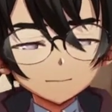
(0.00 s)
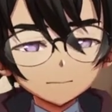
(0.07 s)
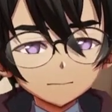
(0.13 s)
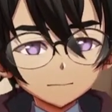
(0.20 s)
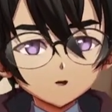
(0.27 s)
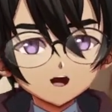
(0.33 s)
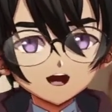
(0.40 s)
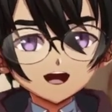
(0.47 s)

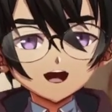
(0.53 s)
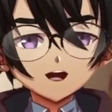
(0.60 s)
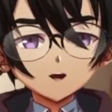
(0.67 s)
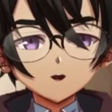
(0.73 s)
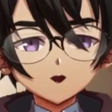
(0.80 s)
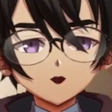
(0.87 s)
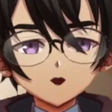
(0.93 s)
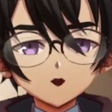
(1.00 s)

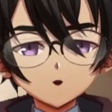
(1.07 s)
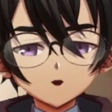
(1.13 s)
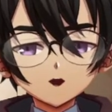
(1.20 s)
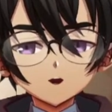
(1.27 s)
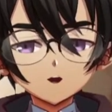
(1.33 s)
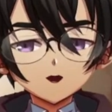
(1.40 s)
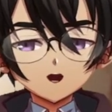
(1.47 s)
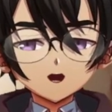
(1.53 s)
Like I said,
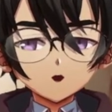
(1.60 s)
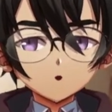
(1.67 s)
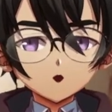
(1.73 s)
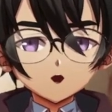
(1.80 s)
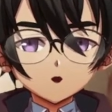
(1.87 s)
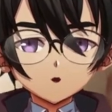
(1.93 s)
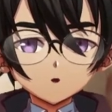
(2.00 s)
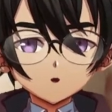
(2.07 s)
I had a Wagyu
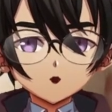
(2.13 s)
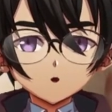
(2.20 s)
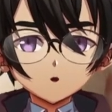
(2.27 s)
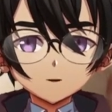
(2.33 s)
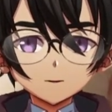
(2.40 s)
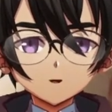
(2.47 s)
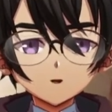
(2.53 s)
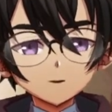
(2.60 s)
burger
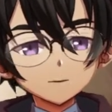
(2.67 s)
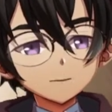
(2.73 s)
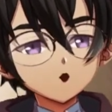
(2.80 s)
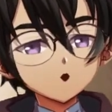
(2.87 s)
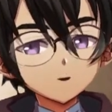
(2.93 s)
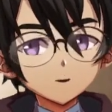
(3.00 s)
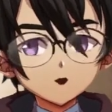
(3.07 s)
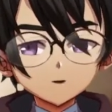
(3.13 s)
before,
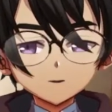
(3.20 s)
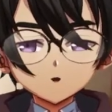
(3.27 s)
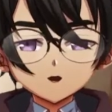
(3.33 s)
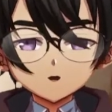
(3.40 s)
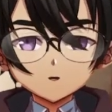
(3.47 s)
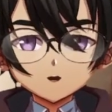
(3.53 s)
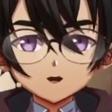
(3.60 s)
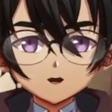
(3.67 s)
didn't know what I
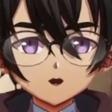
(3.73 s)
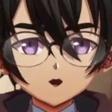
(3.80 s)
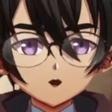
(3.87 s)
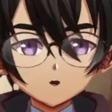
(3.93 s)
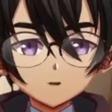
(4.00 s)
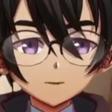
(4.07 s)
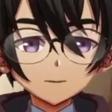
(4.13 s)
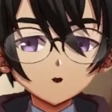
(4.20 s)
was eating.
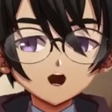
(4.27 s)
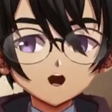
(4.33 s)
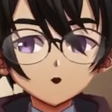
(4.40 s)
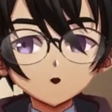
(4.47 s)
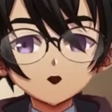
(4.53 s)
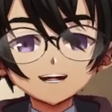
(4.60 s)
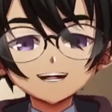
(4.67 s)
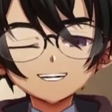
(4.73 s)
I also
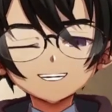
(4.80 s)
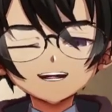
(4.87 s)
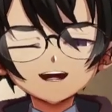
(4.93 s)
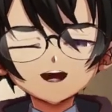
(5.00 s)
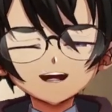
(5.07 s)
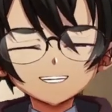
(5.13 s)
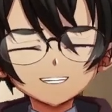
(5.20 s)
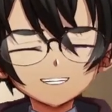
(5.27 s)
had
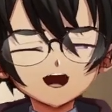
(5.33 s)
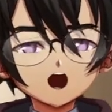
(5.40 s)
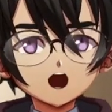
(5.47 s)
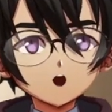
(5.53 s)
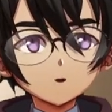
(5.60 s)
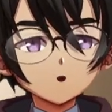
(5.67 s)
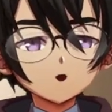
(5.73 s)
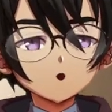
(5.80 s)
a
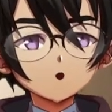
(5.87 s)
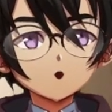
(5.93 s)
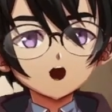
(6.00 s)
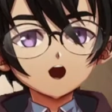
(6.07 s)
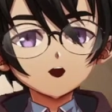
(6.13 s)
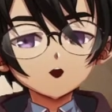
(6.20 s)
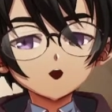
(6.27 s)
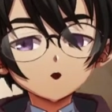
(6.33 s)

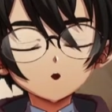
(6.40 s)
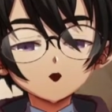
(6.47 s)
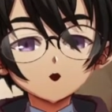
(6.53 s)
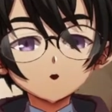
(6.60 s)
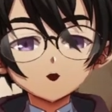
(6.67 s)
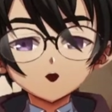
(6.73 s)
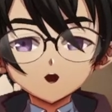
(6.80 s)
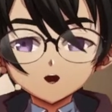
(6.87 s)
Wagyu
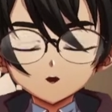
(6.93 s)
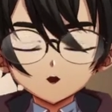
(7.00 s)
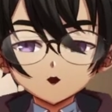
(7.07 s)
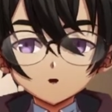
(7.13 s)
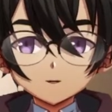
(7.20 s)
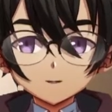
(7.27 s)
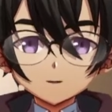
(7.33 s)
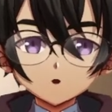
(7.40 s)
sukiyaki,
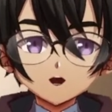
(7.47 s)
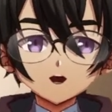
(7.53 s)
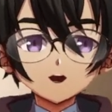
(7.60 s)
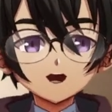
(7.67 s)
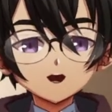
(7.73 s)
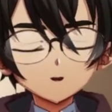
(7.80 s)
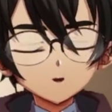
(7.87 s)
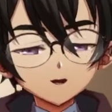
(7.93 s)

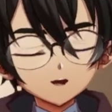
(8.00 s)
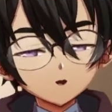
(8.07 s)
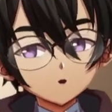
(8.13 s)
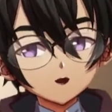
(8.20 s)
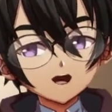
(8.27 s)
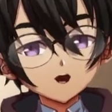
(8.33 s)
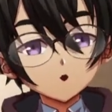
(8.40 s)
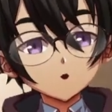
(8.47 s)
and now
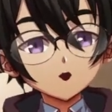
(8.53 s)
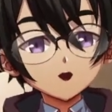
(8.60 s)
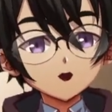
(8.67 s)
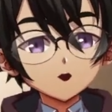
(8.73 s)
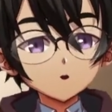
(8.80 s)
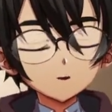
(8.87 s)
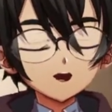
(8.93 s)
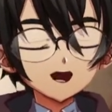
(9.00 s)
that one,
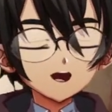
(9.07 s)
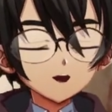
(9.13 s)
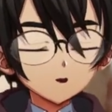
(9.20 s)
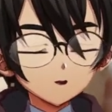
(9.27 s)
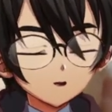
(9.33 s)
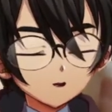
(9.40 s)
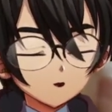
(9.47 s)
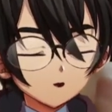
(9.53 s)
I can tell
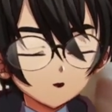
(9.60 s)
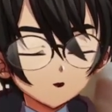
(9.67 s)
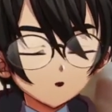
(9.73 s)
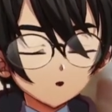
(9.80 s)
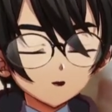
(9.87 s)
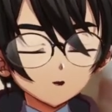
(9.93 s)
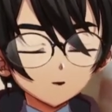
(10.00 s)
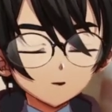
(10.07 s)
you, was
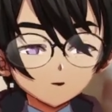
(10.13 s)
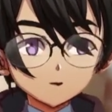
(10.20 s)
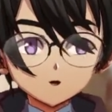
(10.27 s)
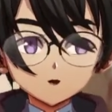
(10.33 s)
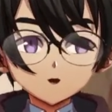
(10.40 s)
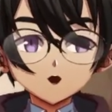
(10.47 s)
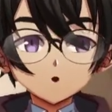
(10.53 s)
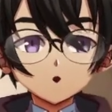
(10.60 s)
pretty
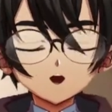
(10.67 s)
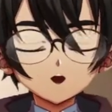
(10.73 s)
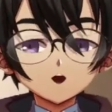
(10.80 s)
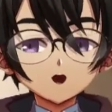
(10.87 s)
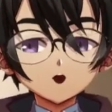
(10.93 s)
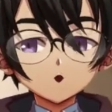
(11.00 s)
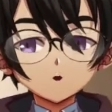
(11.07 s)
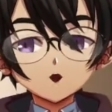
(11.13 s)
much
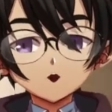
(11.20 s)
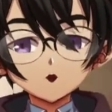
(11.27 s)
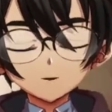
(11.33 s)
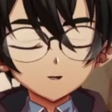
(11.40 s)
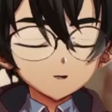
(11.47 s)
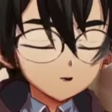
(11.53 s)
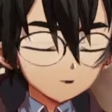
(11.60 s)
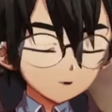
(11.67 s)
like butter.
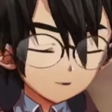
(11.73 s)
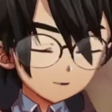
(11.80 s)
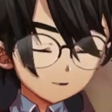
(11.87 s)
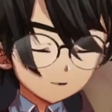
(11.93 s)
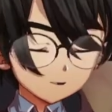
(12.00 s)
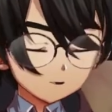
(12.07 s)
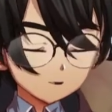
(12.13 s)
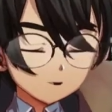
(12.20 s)

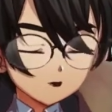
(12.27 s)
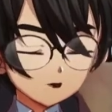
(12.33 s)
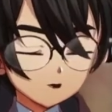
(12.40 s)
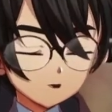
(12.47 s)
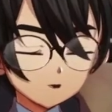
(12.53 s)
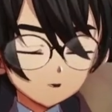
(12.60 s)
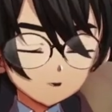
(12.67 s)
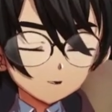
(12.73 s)

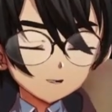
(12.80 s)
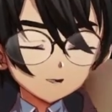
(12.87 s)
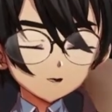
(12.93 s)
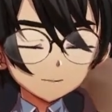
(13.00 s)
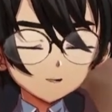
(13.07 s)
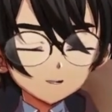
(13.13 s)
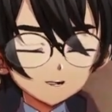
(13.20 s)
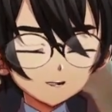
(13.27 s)
This one,
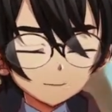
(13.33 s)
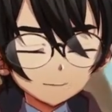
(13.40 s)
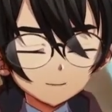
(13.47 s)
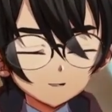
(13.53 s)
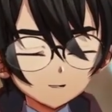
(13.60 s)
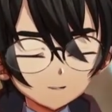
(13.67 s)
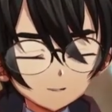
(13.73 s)
I have to like